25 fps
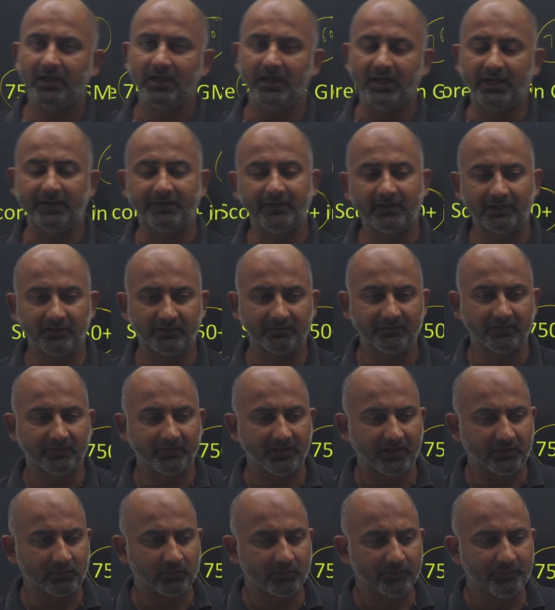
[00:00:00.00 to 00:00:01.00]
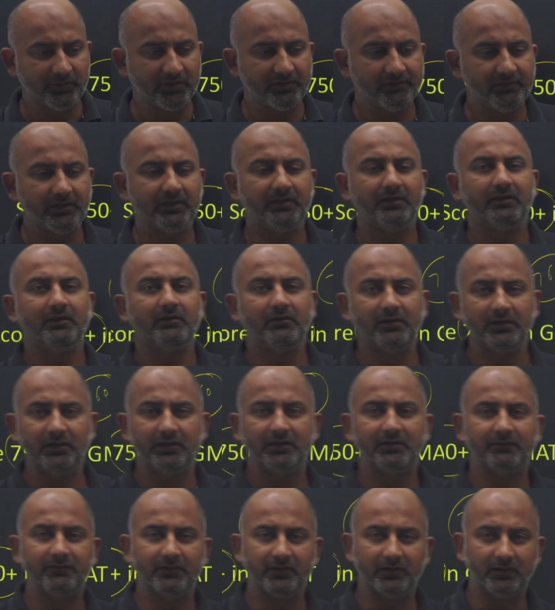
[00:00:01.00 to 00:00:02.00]
Anything less than that would be really,
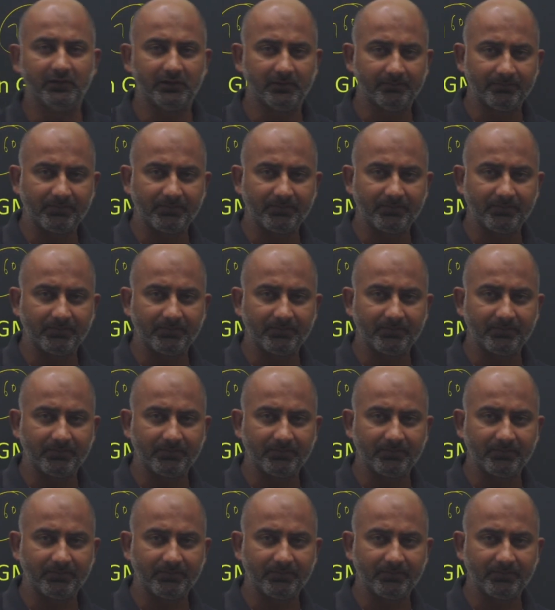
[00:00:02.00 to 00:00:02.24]
really difficult.